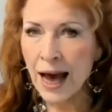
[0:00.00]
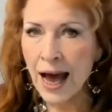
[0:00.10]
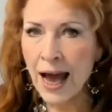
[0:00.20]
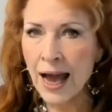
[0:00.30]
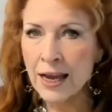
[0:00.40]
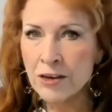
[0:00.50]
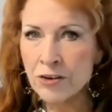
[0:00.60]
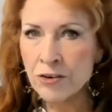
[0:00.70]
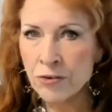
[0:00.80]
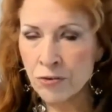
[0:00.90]
thy
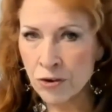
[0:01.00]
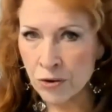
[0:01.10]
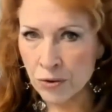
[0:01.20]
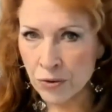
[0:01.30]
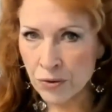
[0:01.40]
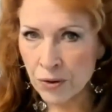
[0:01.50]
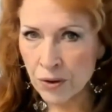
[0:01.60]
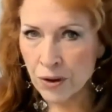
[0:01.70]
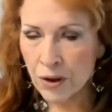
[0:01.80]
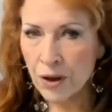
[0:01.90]
truth.
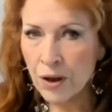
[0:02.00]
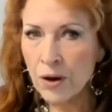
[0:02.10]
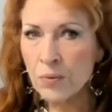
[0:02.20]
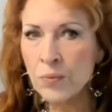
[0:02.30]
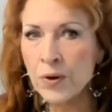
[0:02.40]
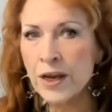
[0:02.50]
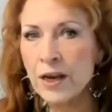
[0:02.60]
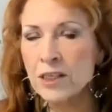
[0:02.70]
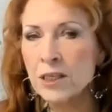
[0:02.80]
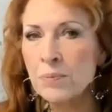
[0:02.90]

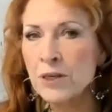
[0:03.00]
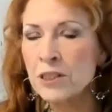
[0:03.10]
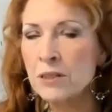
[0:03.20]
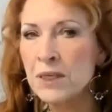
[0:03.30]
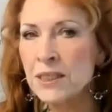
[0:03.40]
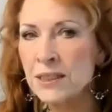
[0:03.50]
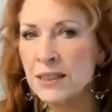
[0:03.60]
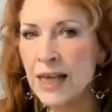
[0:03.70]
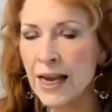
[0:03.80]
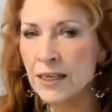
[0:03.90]
We are supposed to be
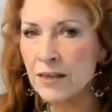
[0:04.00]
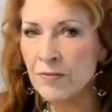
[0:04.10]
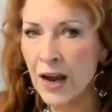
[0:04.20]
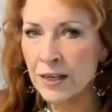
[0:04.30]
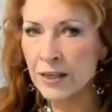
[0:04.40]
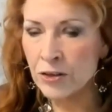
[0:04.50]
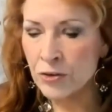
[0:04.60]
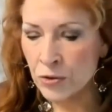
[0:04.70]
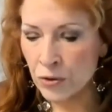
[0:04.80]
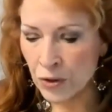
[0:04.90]
sanctified in the
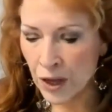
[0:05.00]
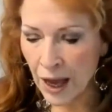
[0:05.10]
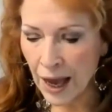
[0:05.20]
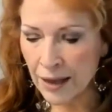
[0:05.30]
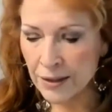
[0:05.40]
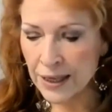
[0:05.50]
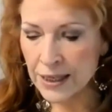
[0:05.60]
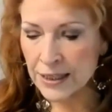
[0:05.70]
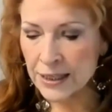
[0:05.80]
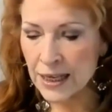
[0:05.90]
truth. And then
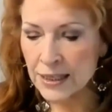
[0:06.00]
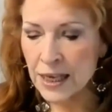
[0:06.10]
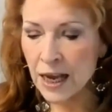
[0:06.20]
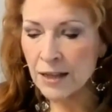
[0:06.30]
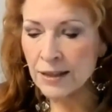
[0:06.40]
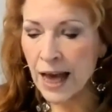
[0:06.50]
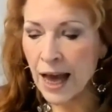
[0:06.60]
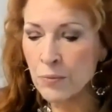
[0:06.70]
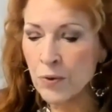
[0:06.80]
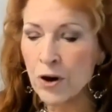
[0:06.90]
he says,
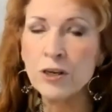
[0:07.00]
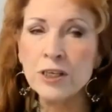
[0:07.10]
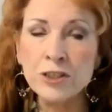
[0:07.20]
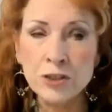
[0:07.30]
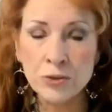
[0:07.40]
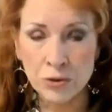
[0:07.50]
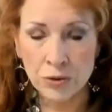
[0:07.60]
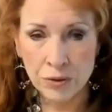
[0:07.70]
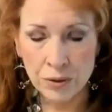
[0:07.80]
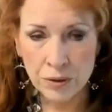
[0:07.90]
Thy word is
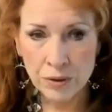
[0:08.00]
truth.